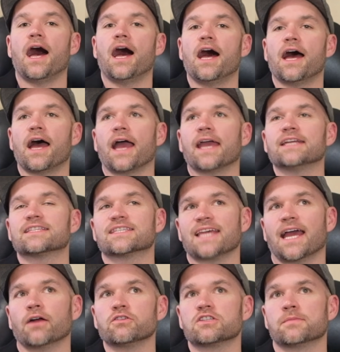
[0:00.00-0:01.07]
F. It
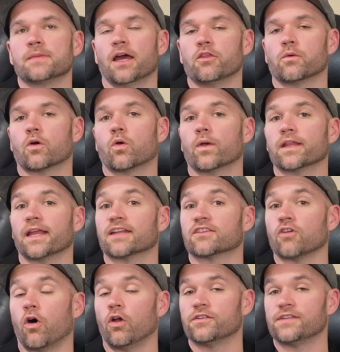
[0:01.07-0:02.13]
sounds to me on the recording like
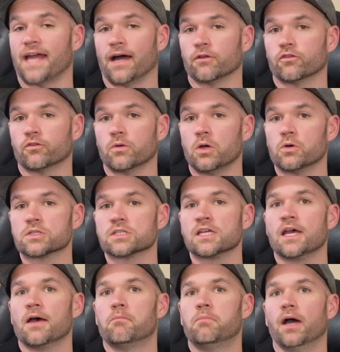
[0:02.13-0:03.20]
it's all downstrokes,
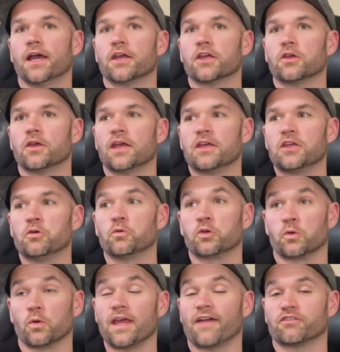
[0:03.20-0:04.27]
but you
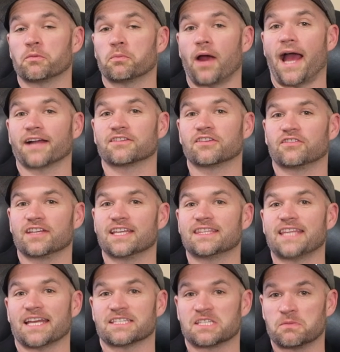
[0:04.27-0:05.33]
really have to practice to
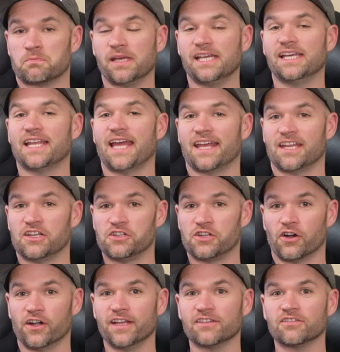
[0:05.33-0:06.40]
get that speed and
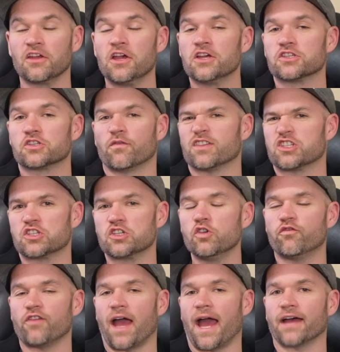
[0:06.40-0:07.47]
endurance. So if it's
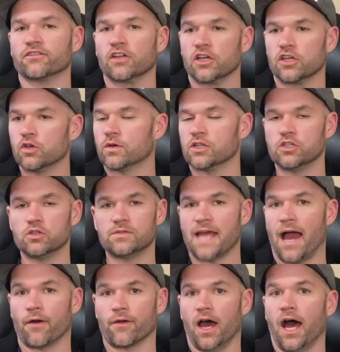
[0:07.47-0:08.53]
too fast, you can do
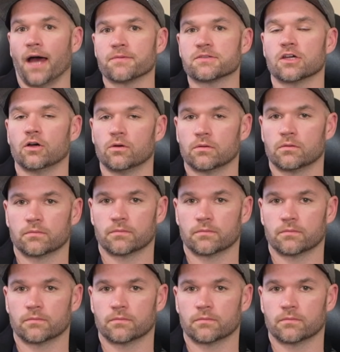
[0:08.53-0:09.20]
down up. So